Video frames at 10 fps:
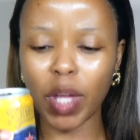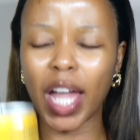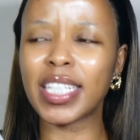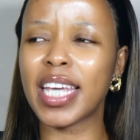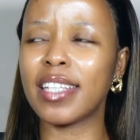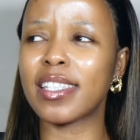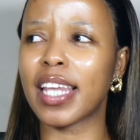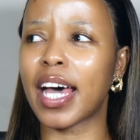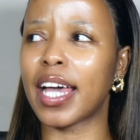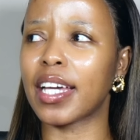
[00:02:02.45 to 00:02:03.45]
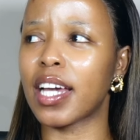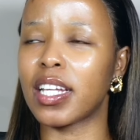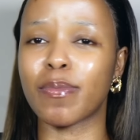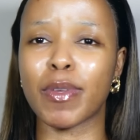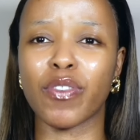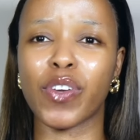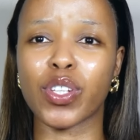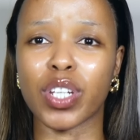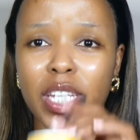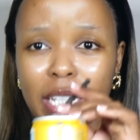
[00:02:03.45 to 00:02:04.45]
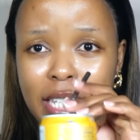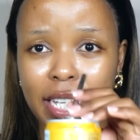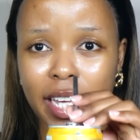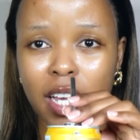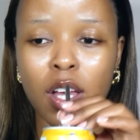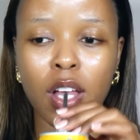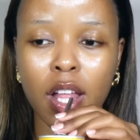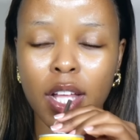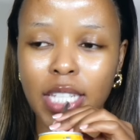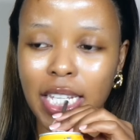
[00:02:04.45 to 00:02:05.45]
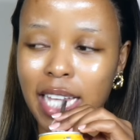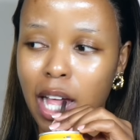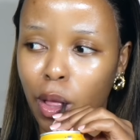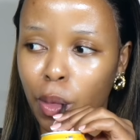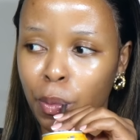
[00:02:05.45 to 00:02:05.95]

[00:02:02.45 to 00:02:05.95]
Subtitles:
It tastes like, and it's manufactured in Italy, tastes like